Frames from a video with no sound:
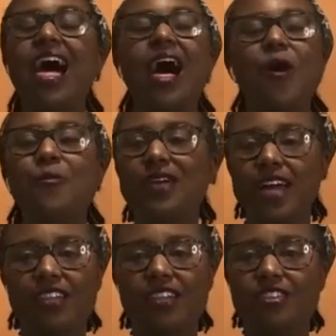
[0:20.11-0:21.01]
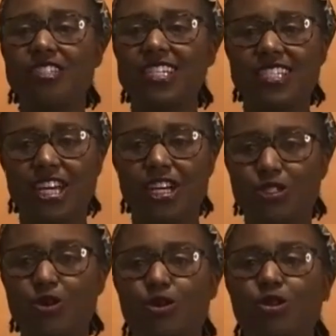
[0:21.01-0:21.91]
Helping others can take a
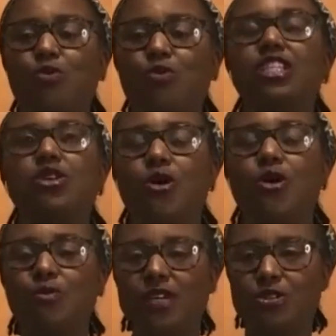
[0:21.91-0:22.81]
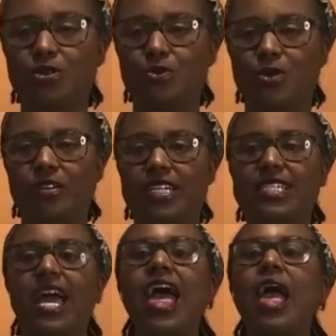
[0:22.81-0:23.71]
toll on one's own mental wellness,